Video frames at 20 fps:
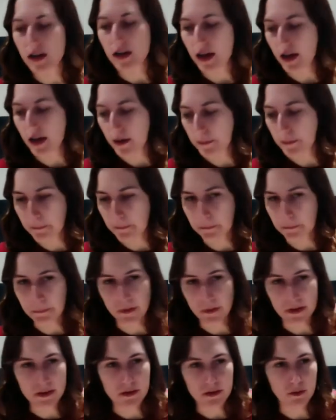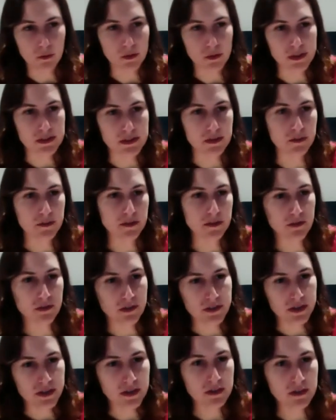But when something
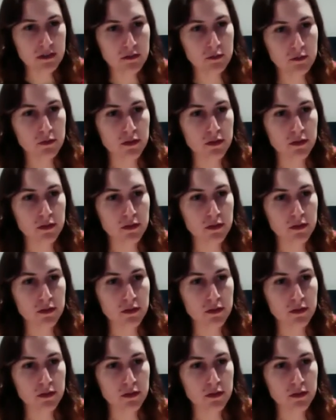falls in,